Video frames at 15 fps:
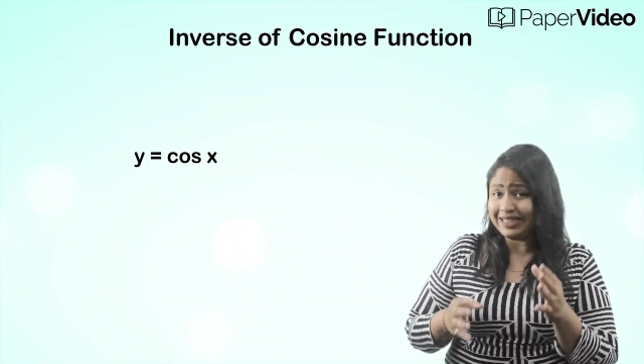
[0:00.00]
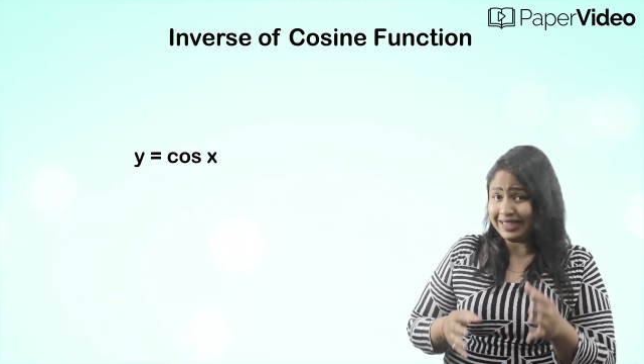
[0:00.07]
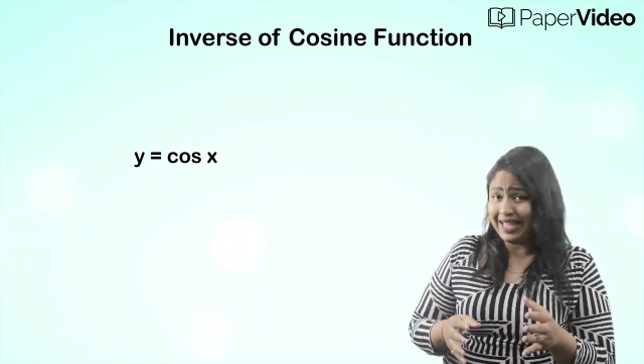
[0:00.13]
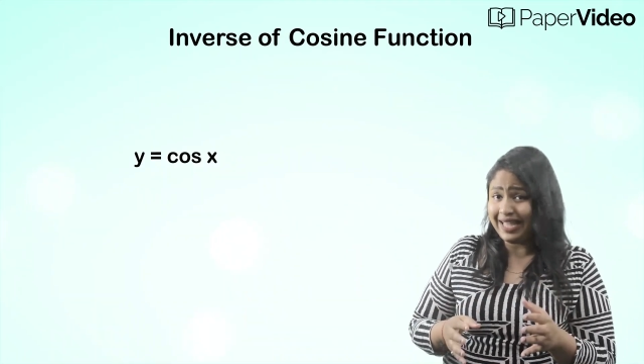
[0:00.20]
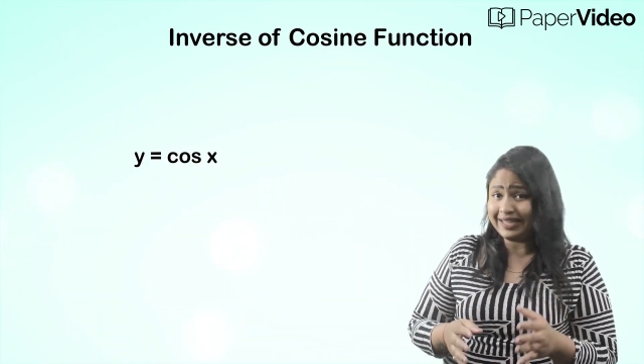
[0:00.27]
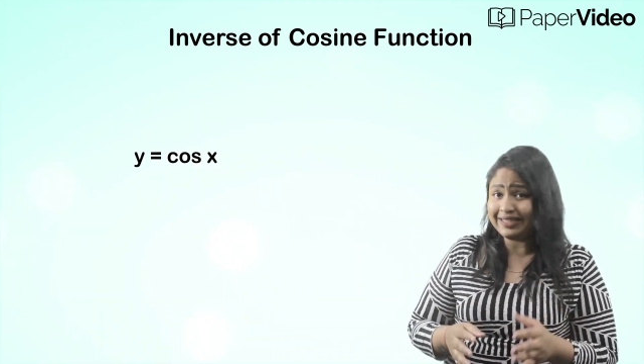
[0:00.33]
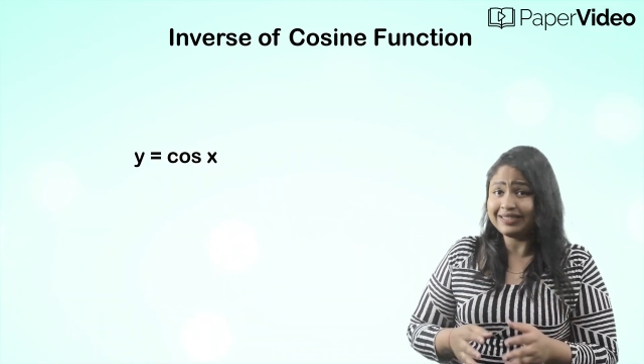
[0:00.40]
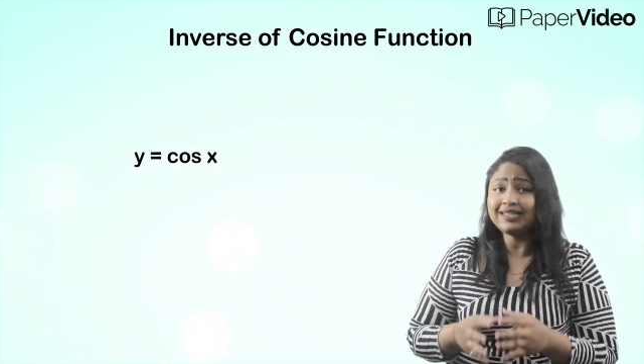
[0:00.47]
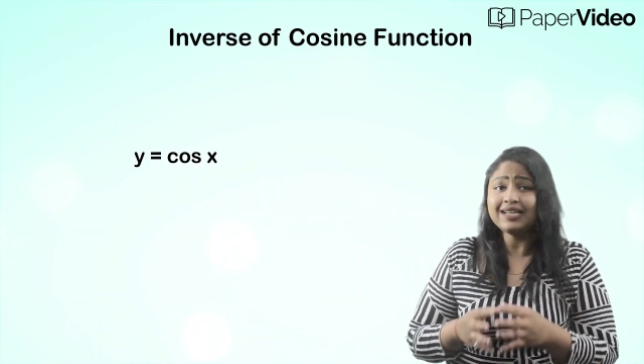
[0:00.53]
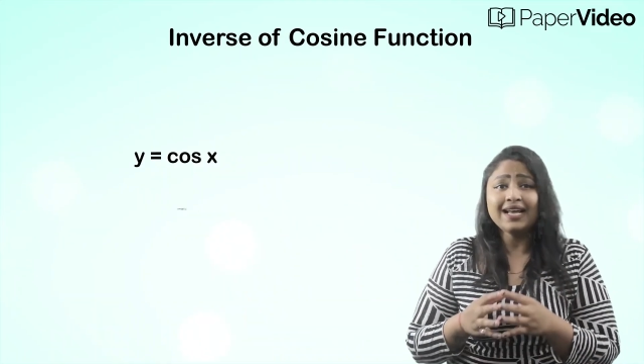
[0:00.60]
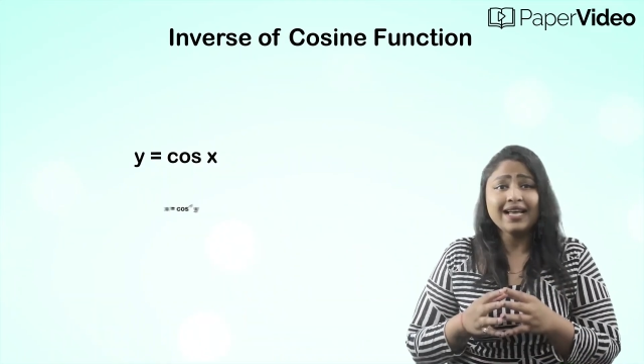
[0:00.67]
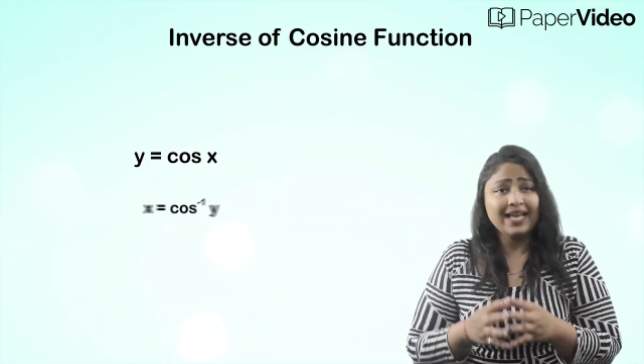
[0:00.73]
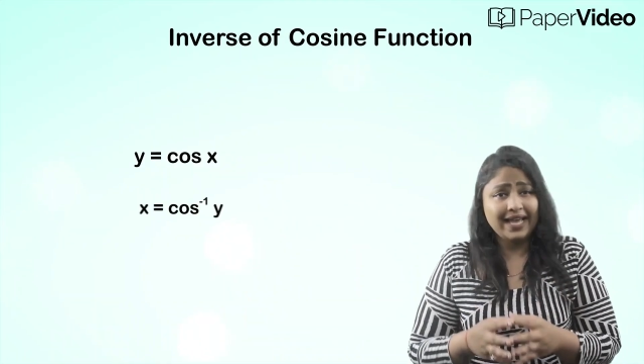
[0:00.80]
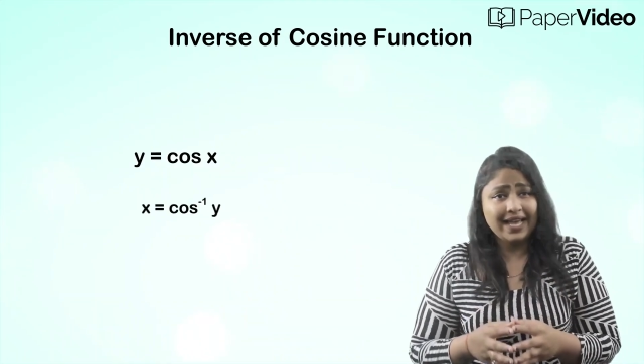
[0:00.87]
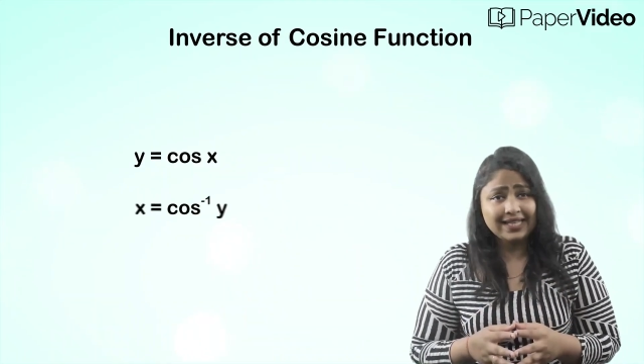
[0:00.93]

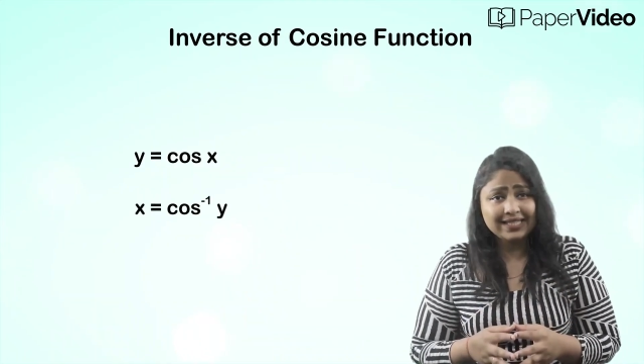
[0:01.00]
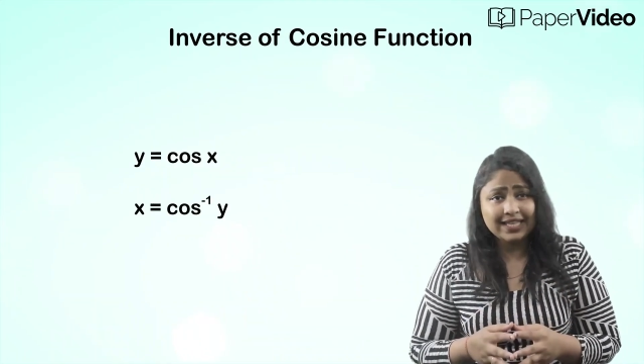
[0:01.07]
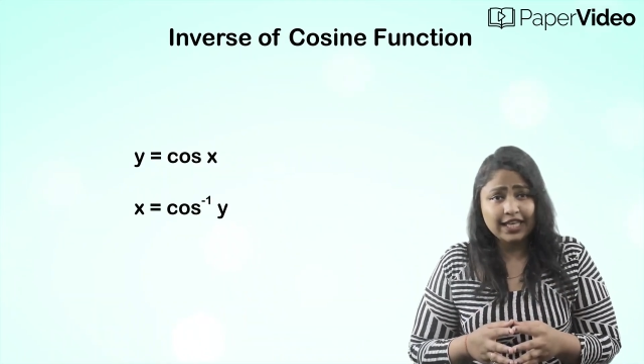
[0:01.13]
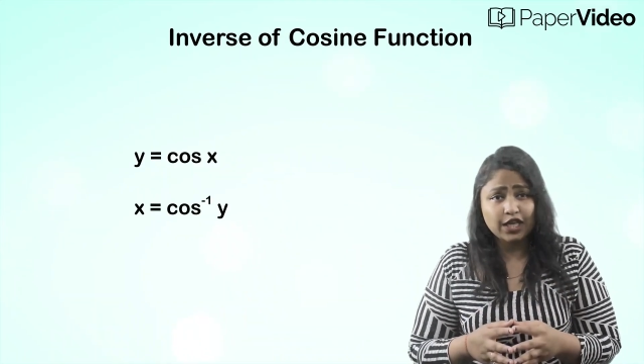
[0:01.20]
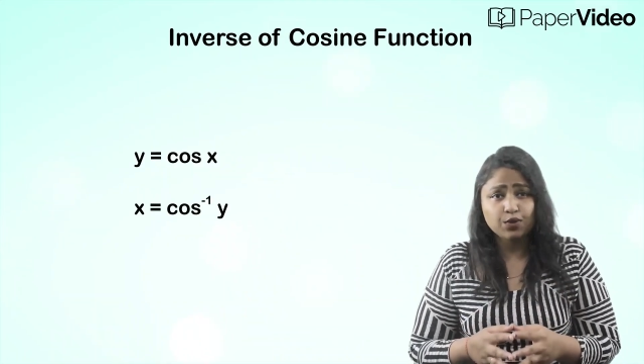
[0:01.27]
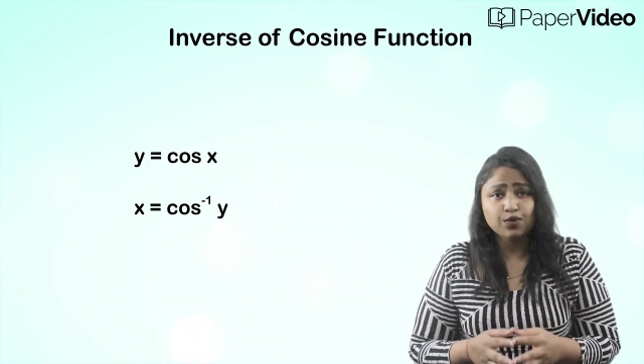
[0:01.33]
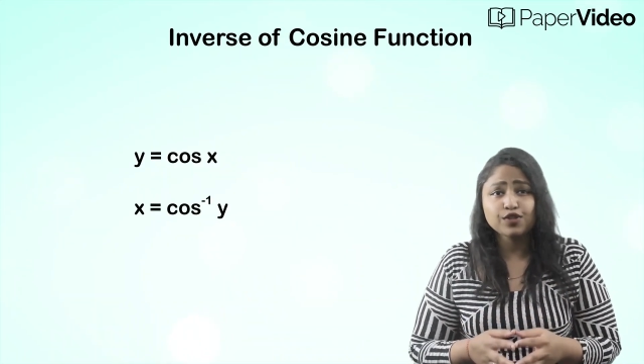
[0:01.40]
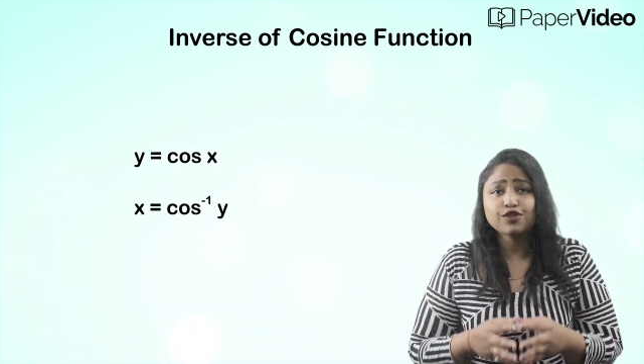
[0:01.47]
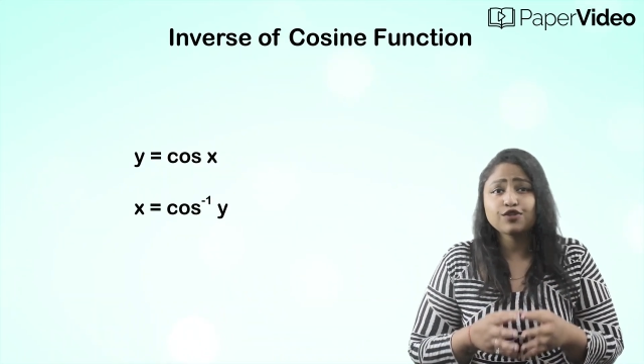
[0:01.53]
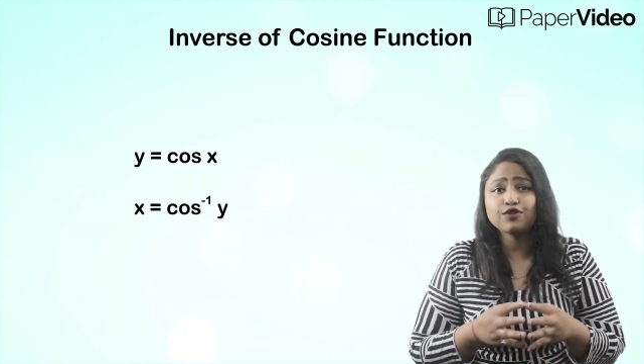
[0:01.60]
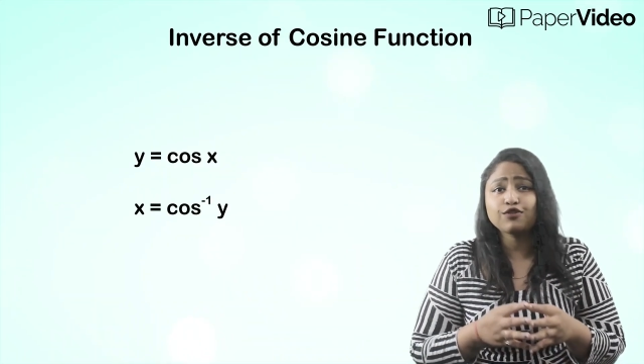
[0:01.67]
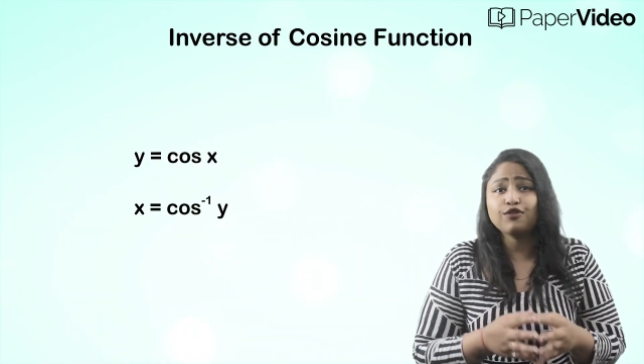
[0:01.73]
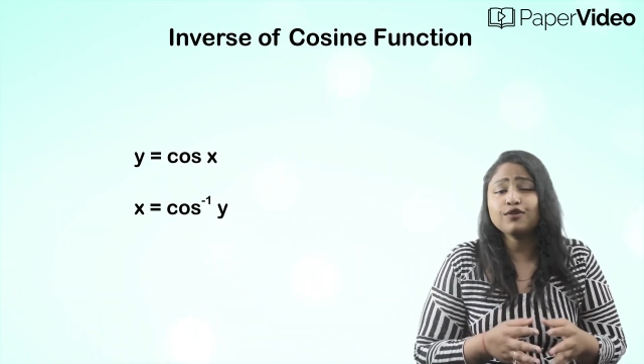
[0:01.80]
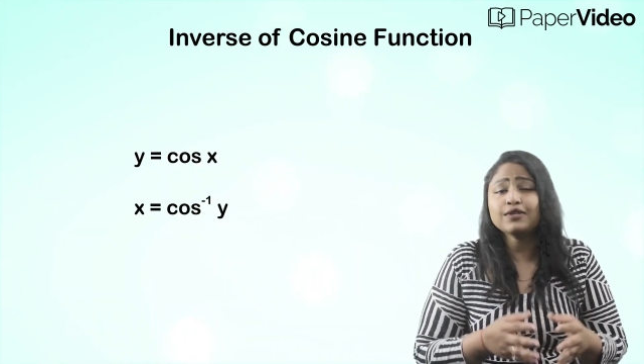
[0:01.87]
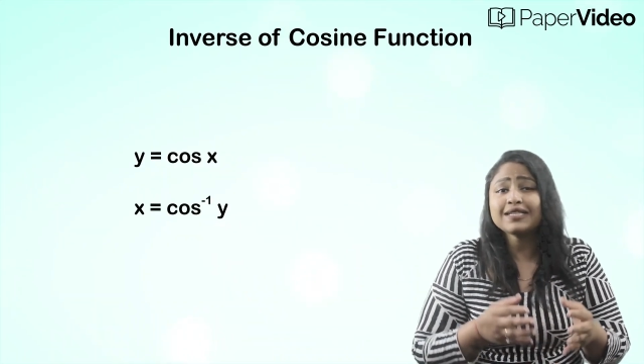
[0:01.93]
then x equals to
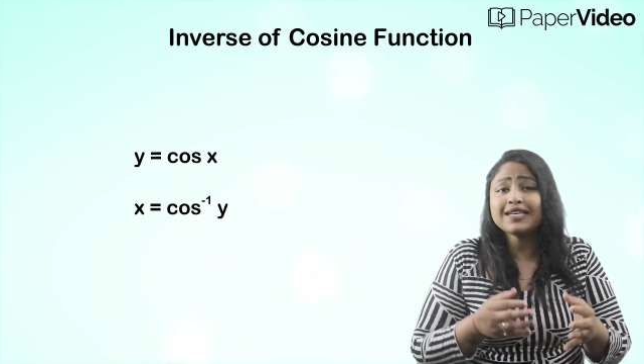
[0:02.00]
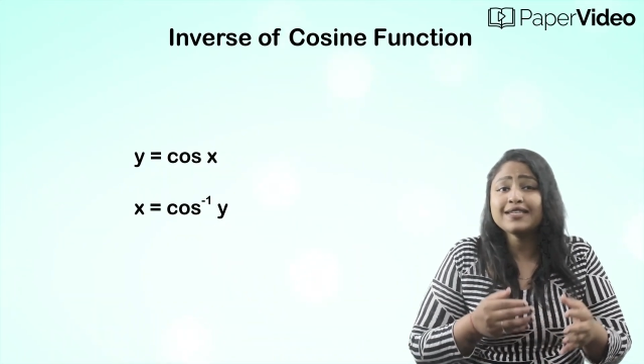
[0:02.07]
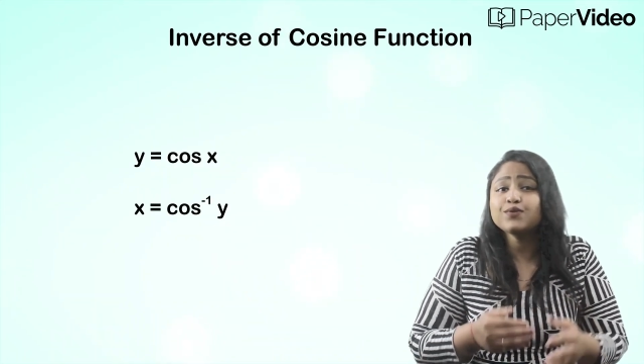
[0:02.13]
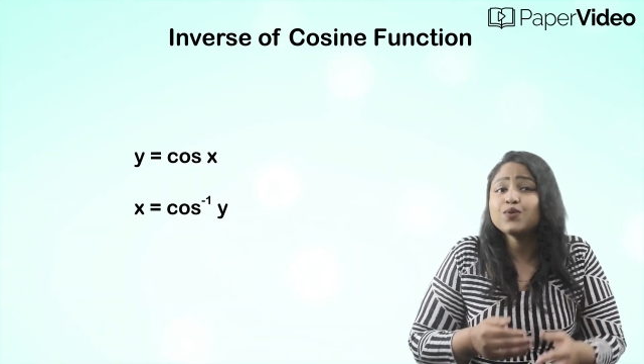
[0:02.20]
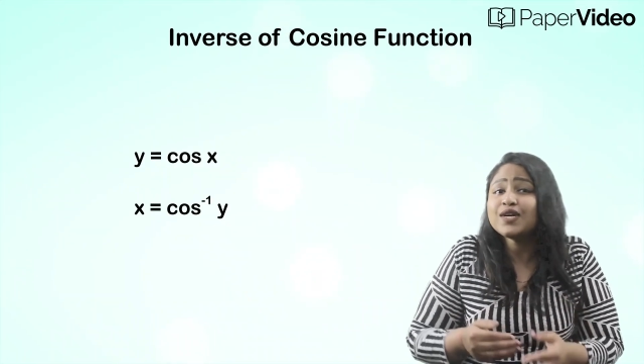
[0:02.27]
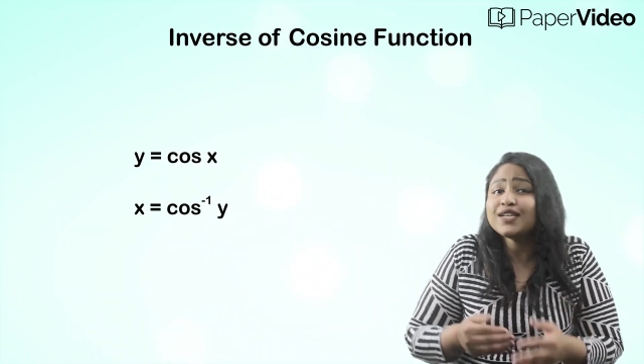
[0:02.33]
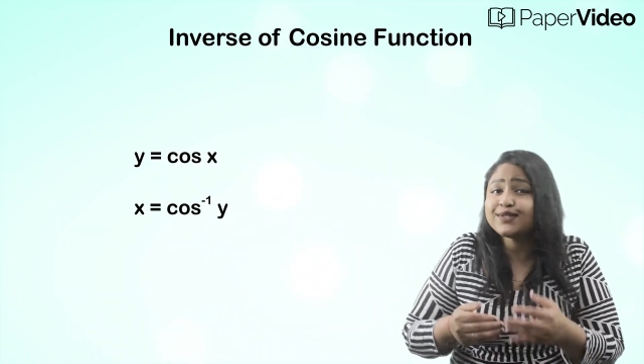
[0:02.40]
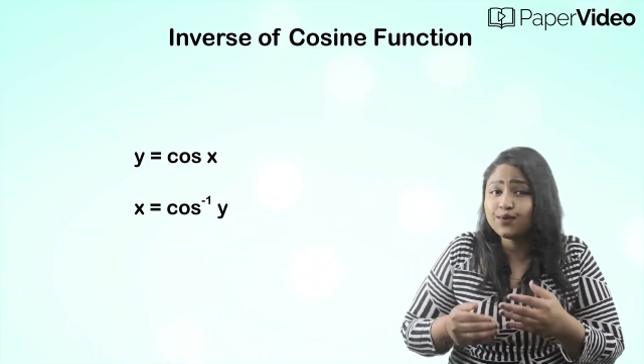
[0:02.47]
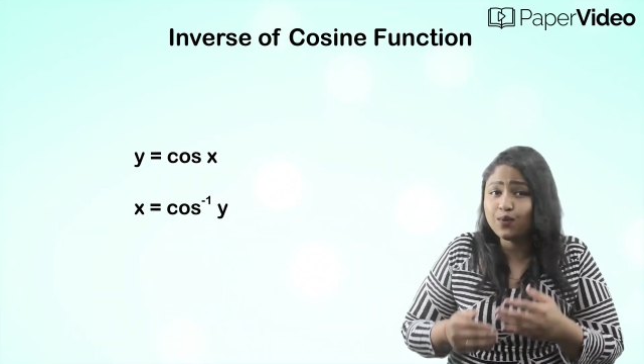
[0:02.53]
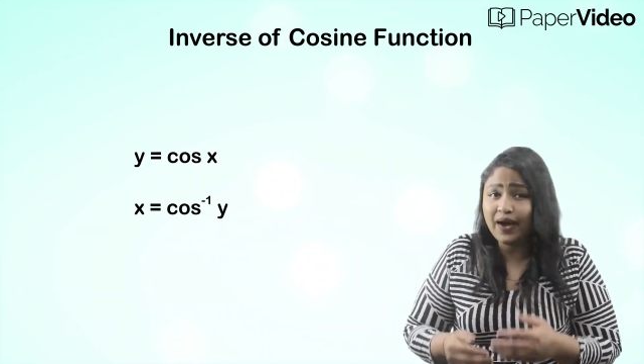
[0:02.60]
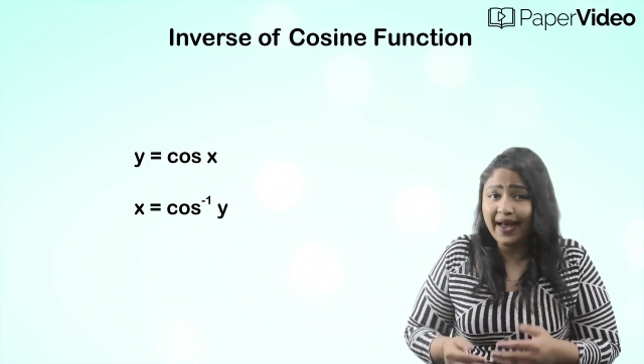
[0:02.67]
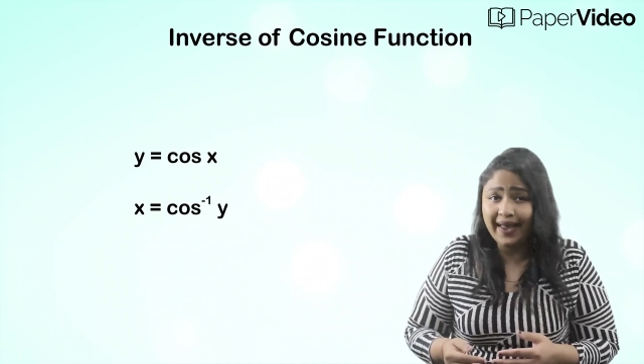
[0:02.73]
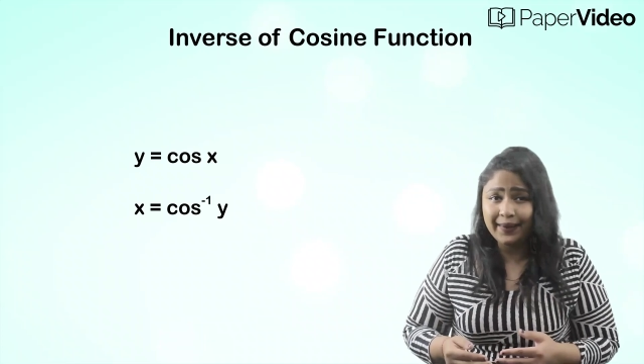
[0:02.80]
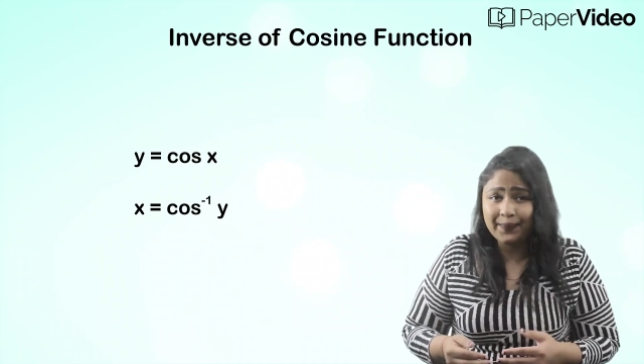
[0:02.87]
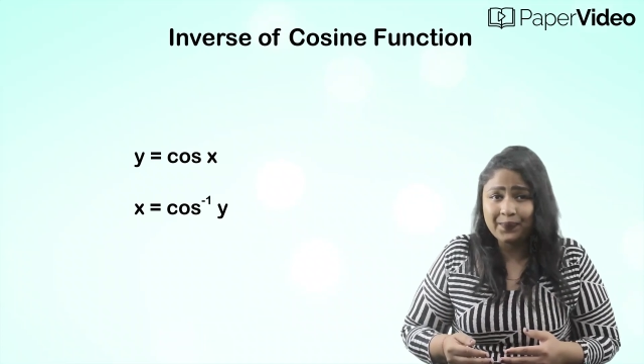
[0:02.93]
cos inverse
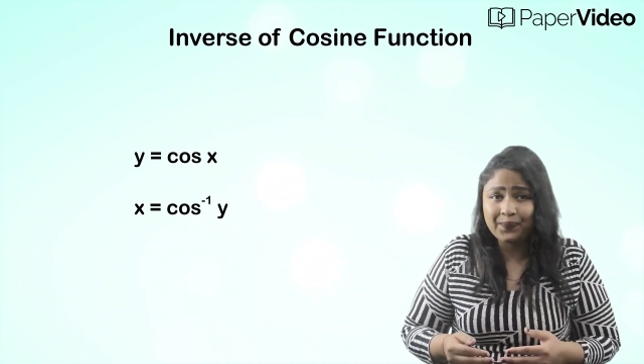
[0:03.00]
y.